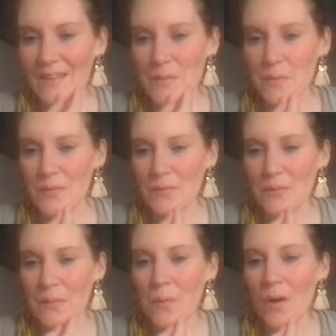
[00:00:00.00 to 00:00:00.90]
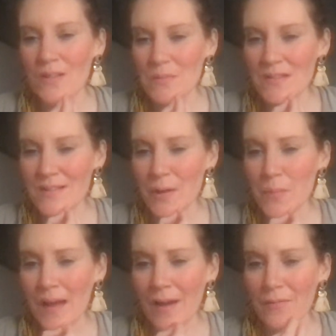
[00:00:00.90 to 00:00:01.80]
That was beautiful. It was so
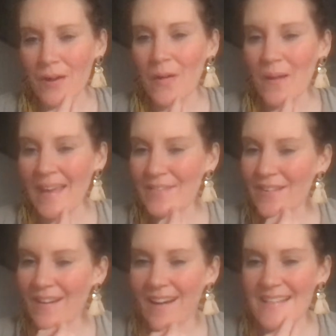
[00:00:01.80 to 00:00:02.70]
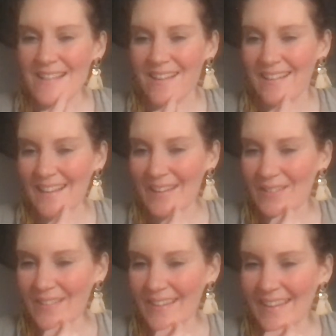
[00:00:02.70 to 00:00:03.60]
powerful. Oh, Ava, hi, darling.
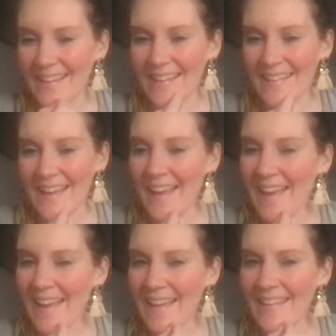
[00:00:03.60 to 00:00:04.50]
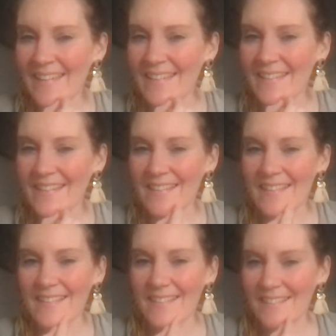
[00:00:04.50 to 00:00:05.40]
You're here. Yay.
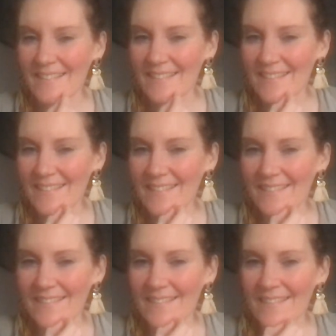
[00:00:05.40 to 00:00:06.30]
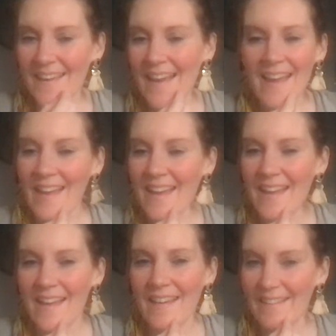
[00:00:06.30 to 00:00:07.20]
Yay.